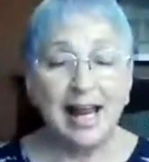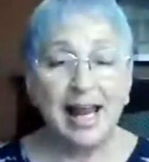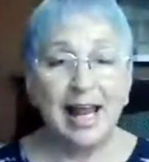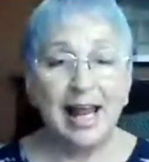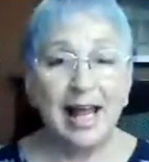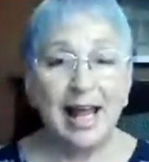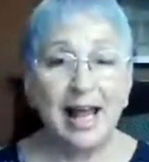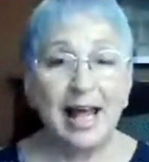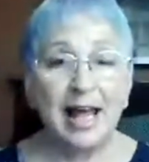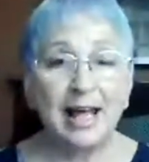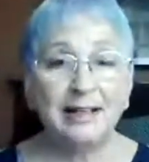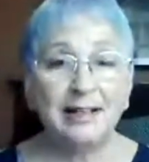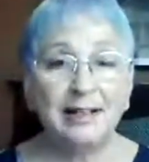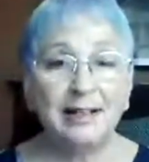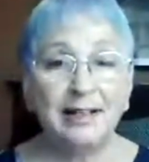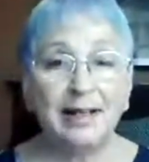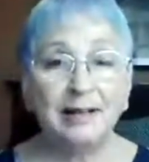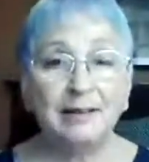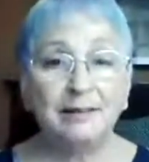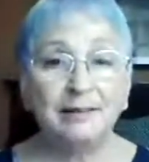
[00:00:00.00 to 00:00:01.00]
And
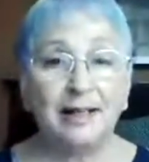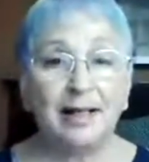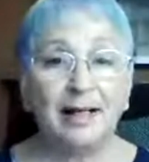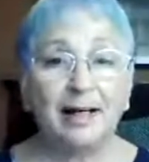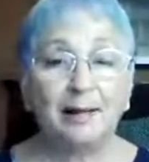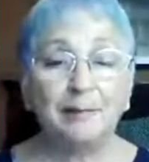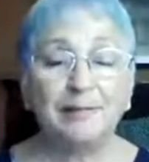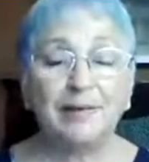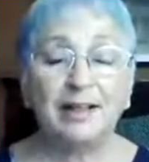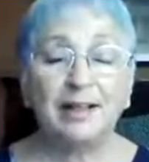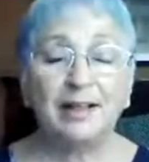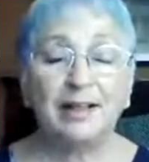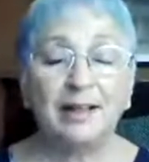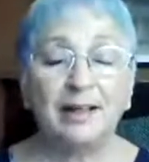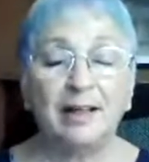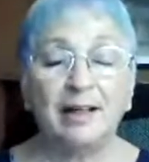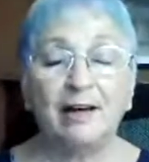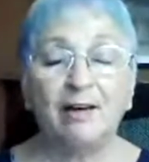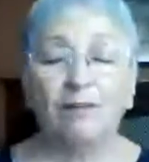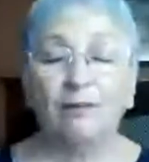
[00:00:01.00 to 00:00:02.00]
I'm
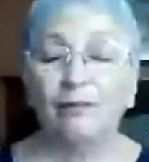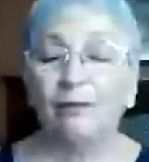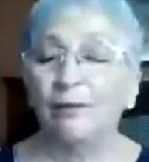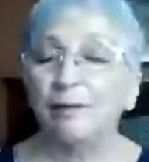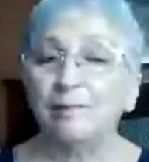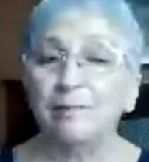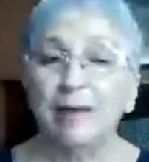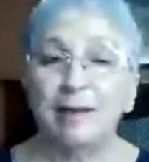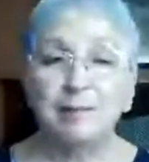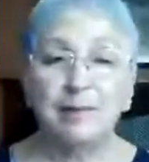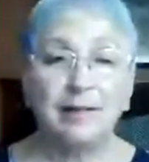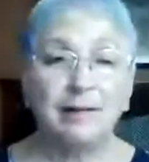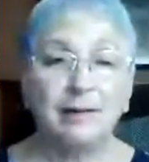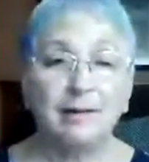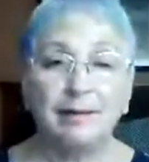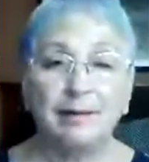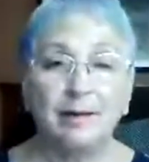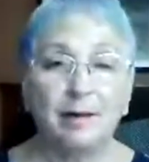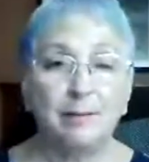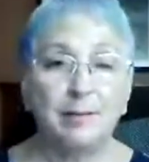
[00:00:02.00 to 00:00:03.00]
thinking, oh Lord,
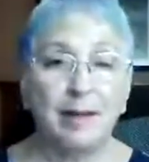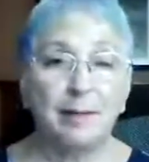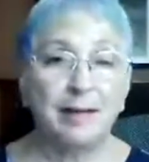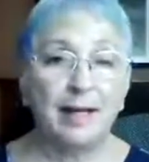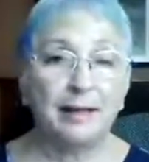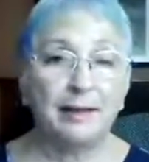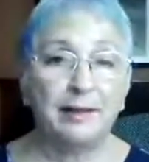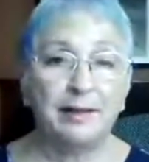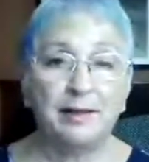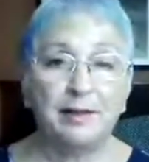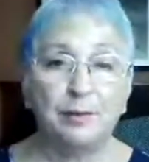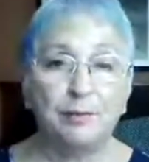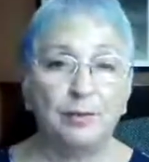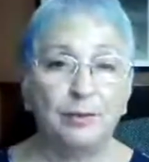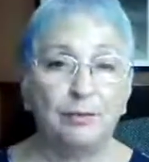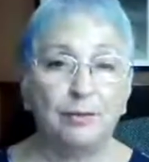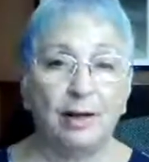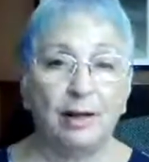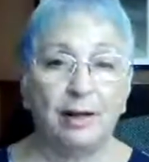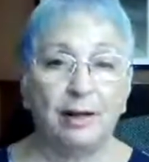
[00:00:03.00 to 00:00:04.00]
maybe I need to
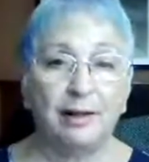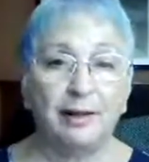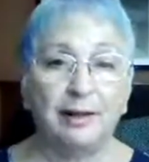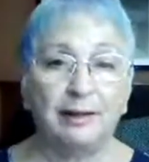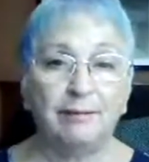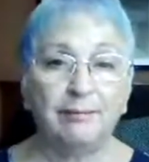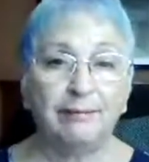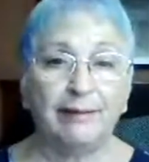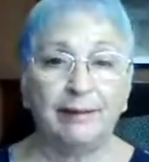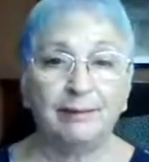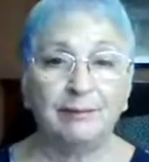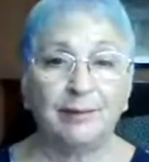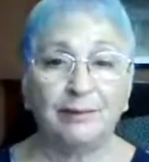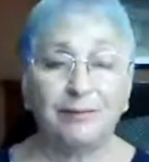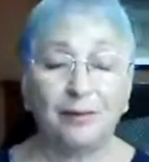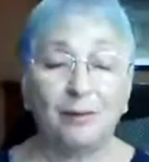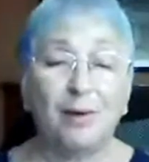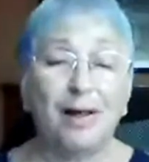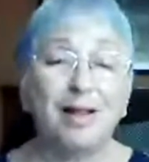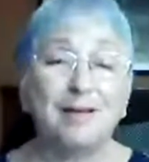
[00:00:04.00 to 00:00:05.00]
move on. And
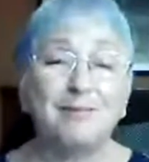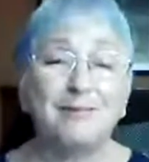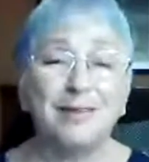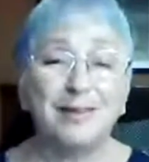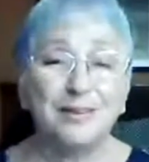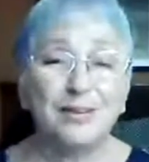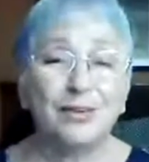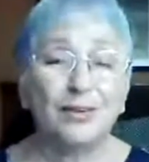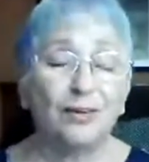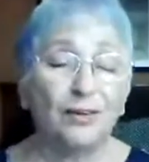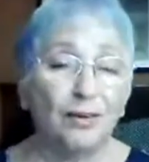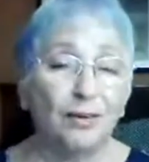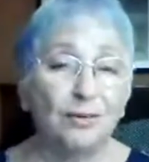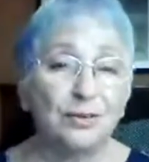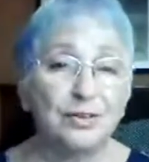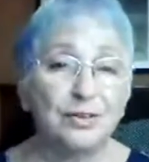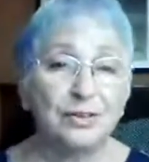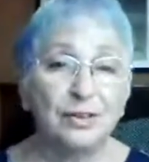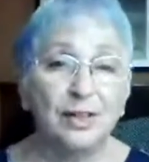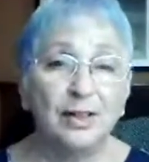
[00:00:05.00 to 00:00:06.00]
I'm this
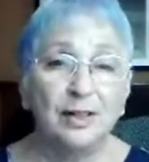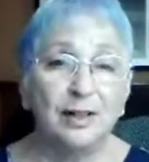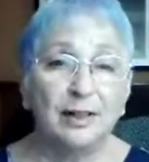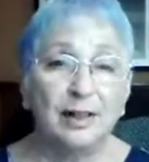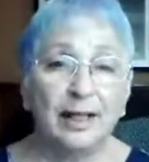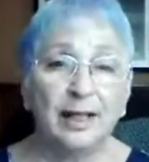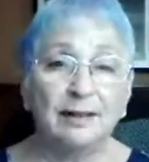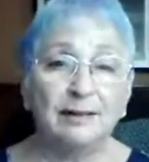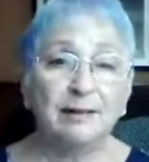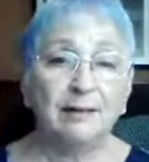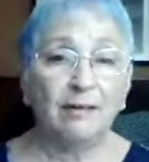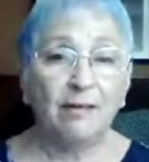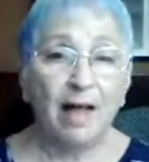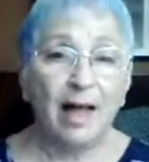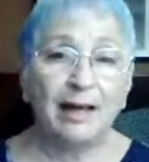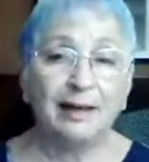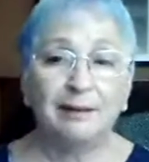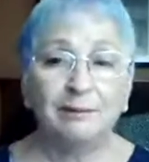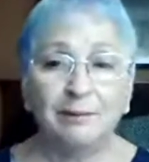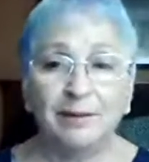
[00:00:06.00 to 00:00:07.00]
close, and the
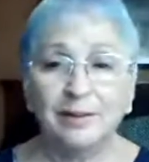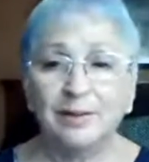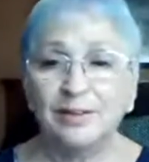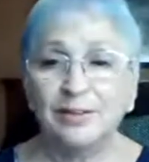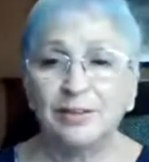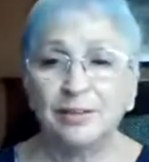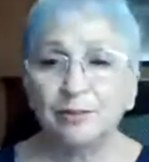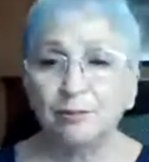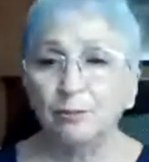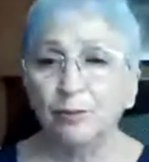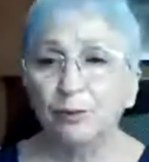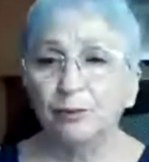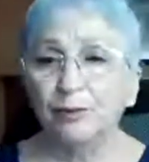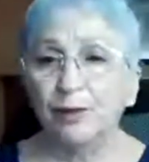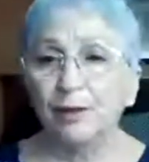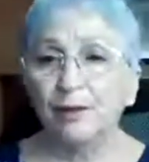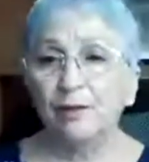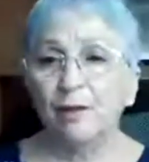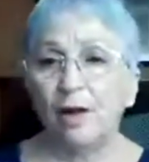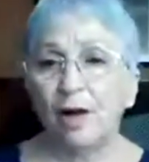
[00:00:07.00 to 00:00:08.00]
line was
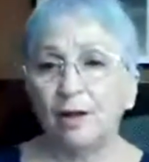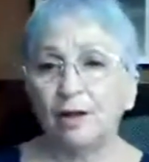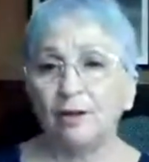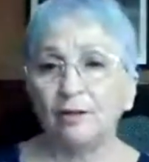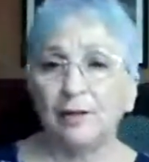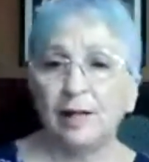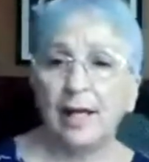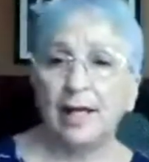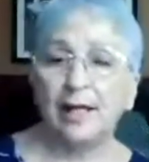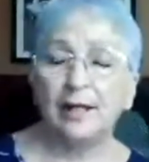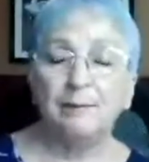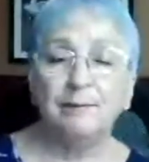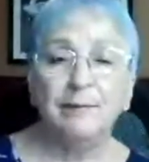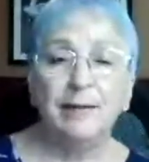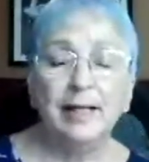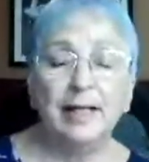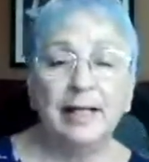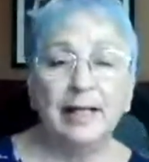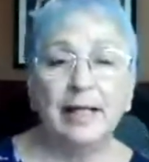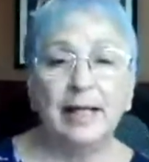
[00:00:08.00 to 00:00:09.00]
moving along okay.
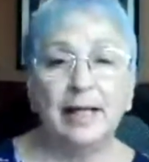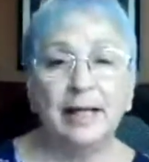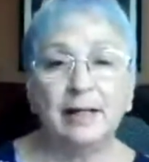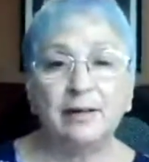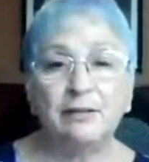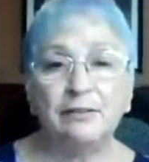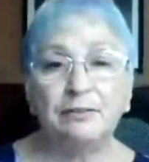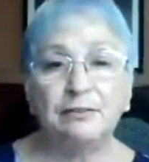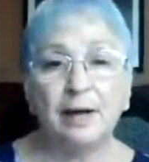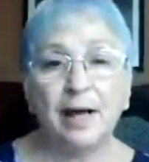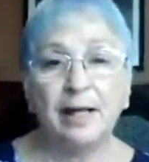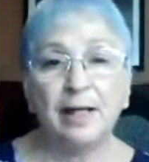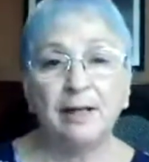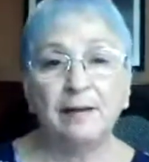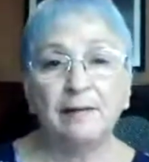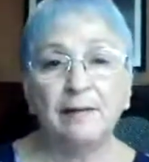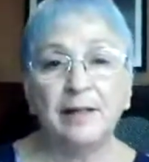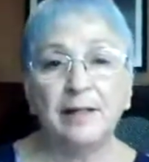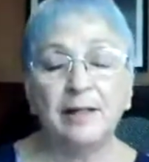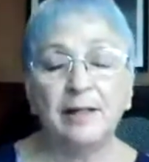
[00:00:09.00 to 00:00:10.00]
And
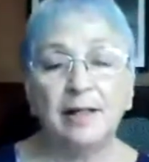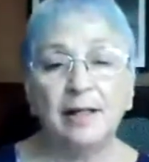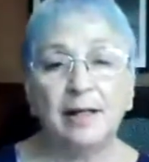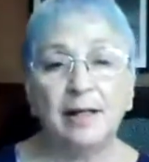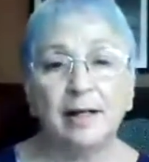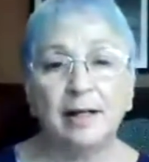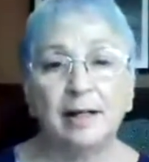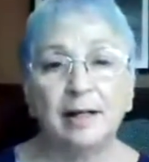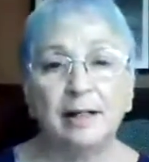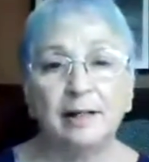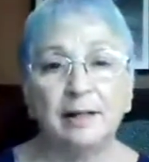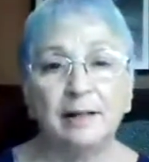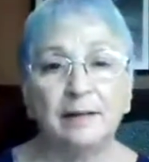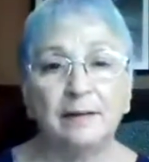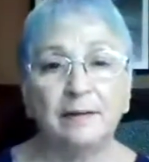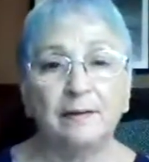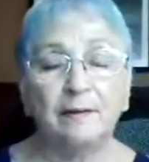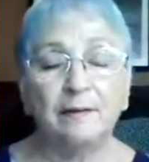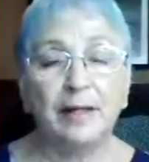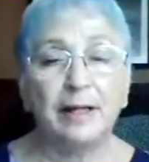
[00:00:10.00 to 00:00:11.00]
finally,
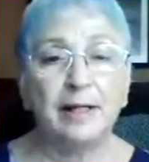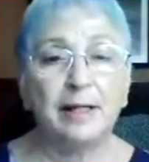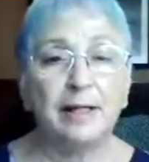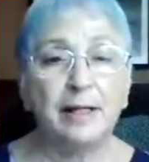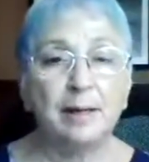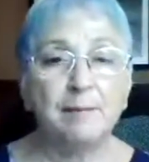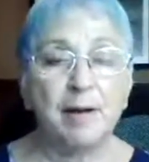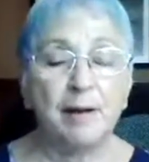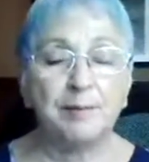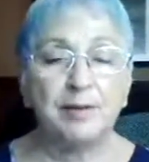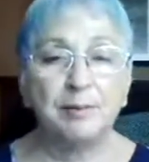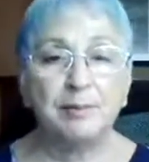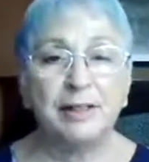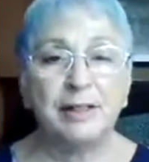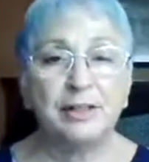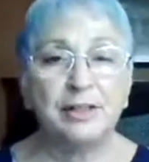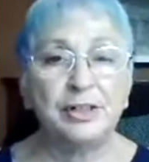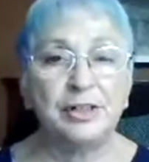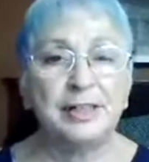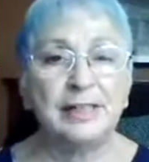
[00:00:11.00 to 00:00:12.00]
the lady came up to me
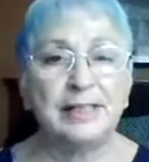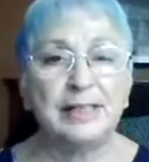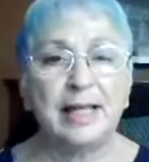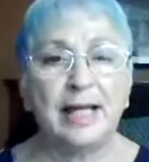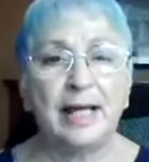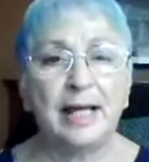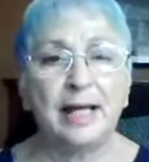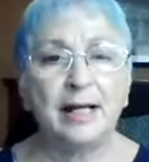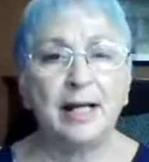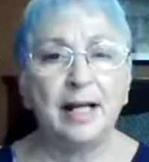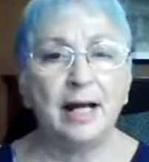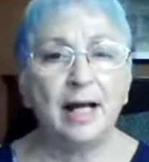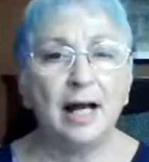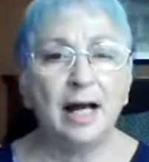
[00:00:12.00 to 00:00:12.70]
and she said,